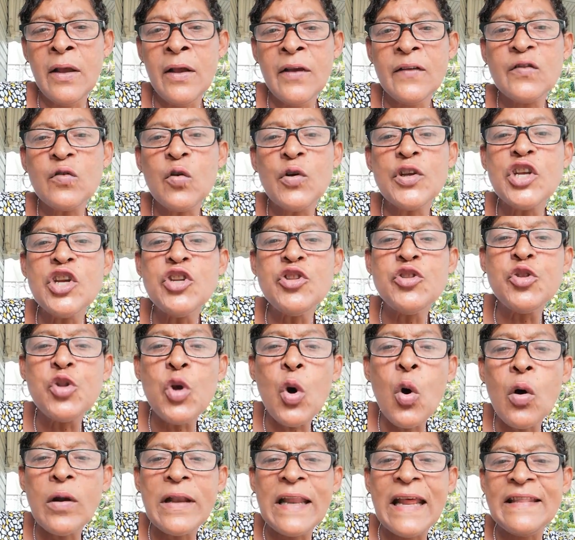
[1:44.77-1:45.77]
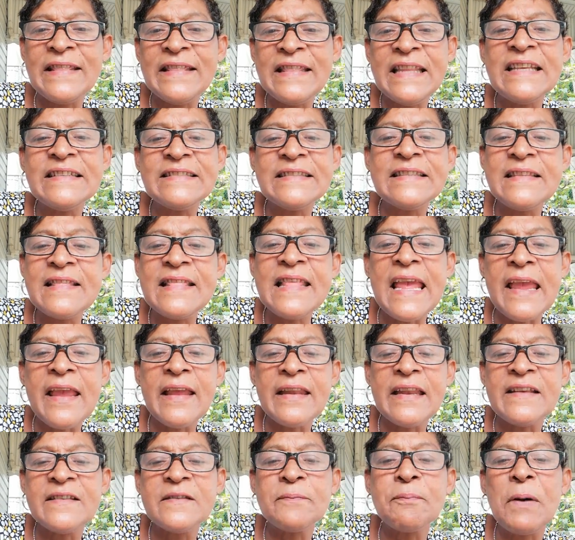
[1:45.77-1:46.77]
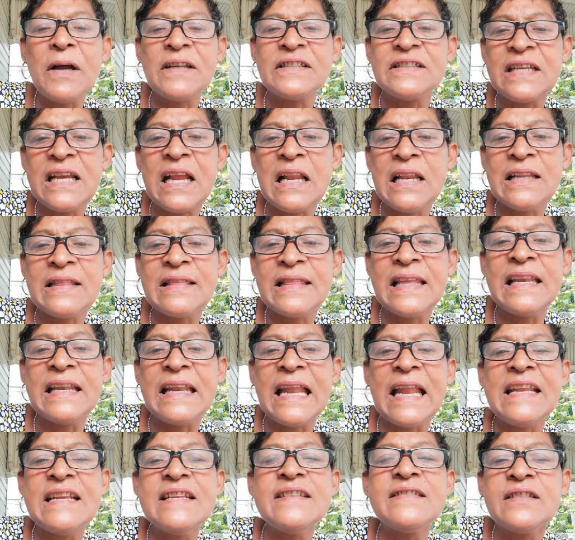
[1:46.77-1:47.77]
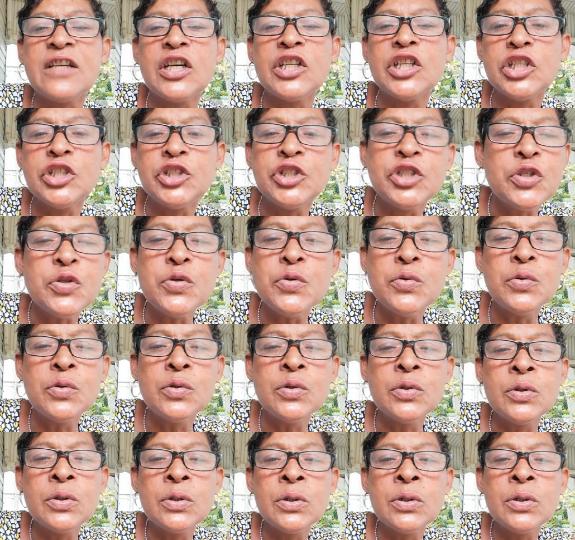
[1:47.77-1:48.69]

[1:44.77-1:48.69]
So you know that this particular thing that he's going to do,